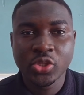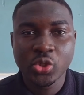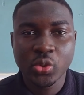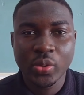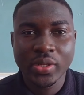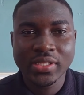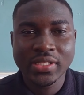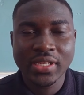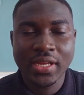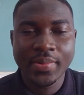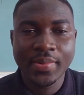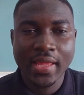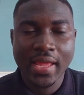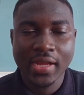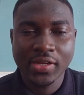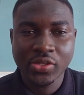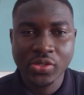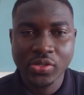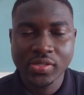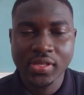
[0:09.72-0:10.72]
into it, let me
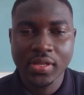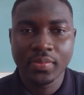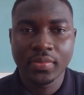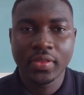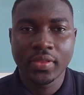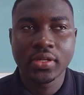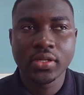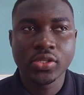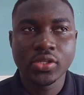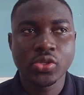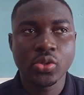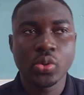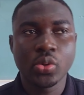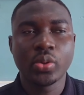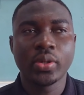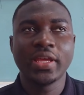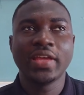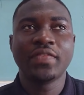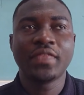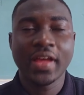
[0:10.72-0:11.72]
ask you something.
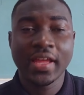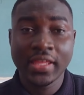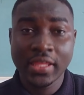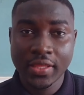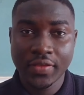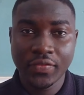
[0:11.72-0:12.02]
So, if I